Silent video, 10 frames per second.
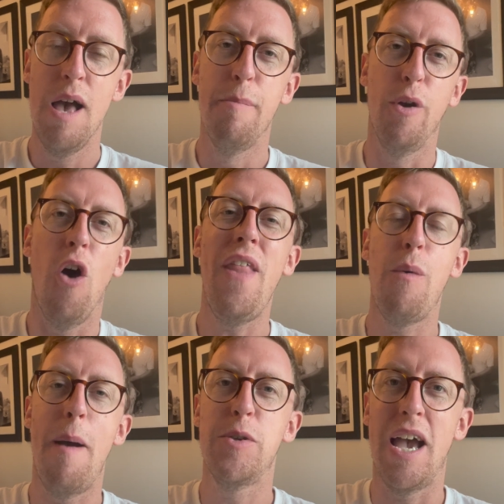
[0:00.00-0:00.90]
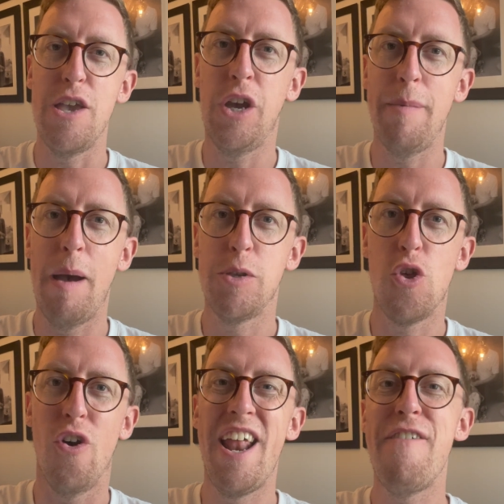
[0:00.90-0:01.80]
But on that website, you're gonna be able to
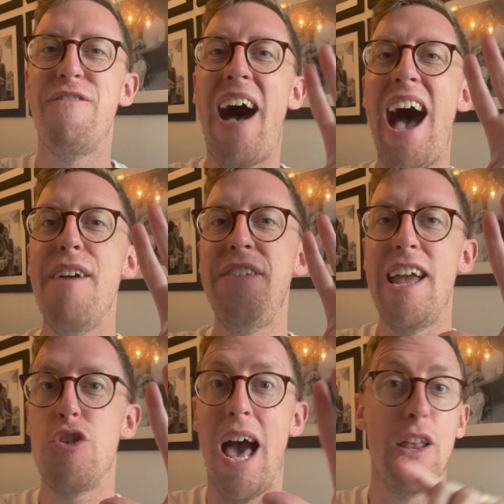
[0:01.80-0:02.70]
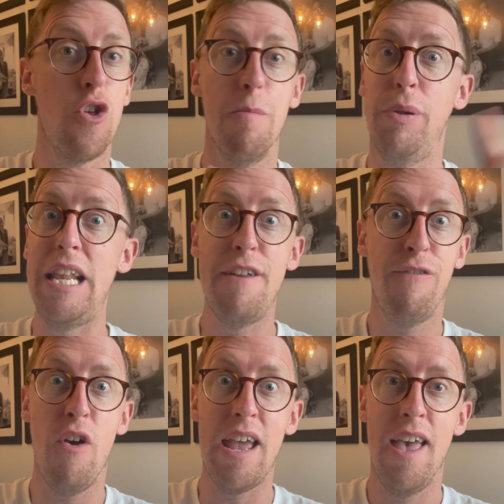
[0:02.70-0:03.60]
join a five-day challenge, completely
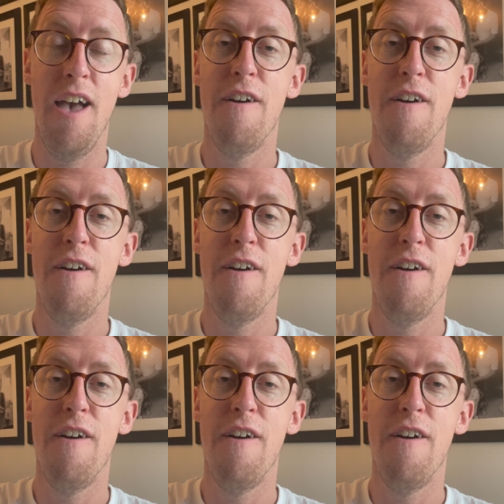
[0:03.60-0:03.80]
free.